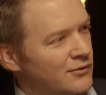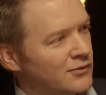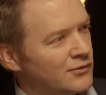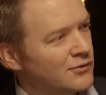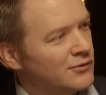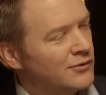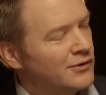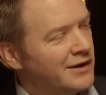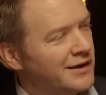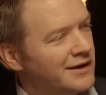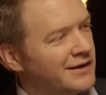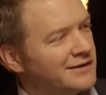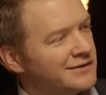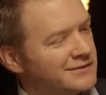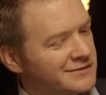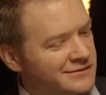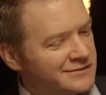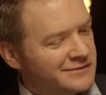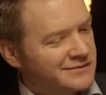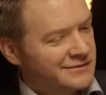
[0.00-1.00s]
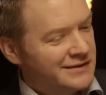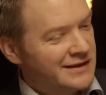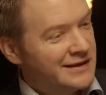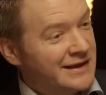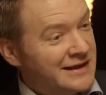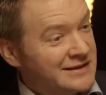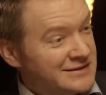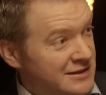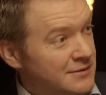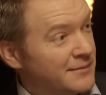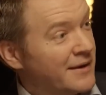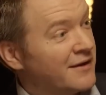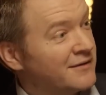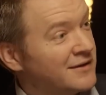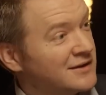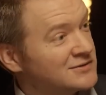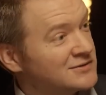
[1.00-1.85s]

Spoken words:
Or is it about their